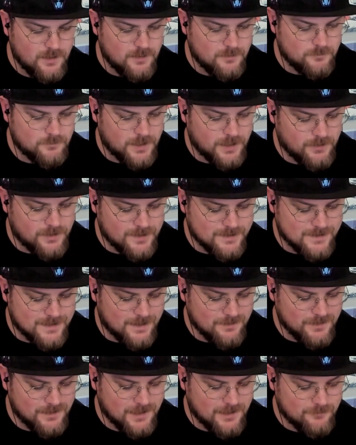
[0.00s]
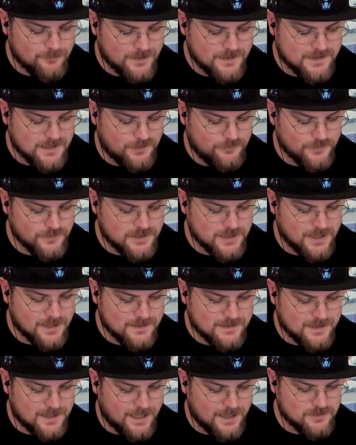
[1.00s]
But anyways, I'm gonna give myself a chance
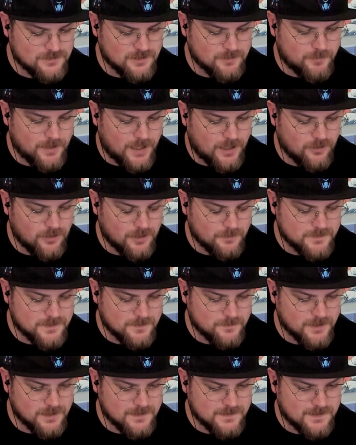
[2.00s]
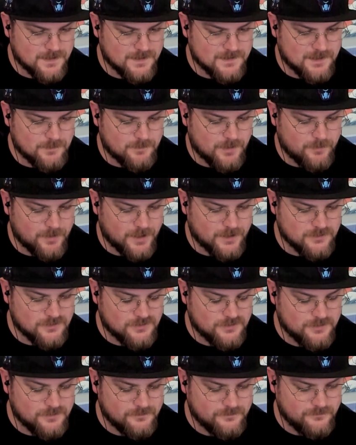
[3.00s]
to actually power up some of these things on my
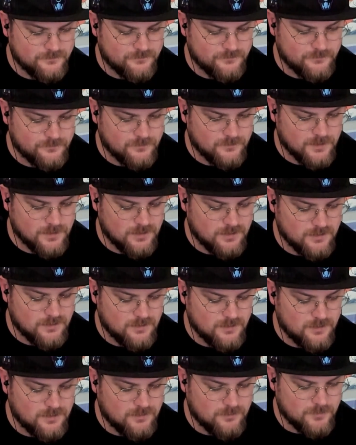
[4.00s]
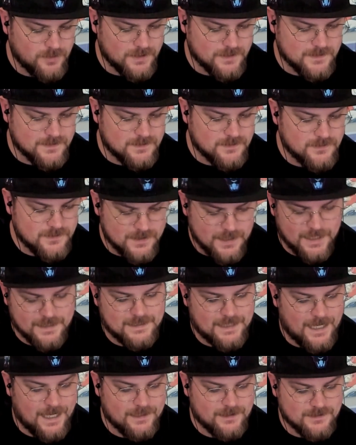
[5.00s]
bench. Because as soon as I
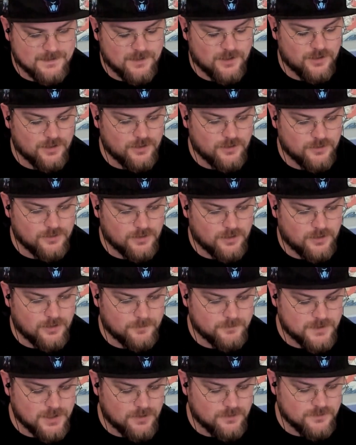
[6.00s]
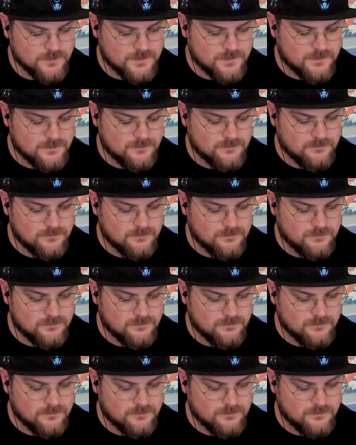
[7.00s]
attack this Articuno, I'm toast.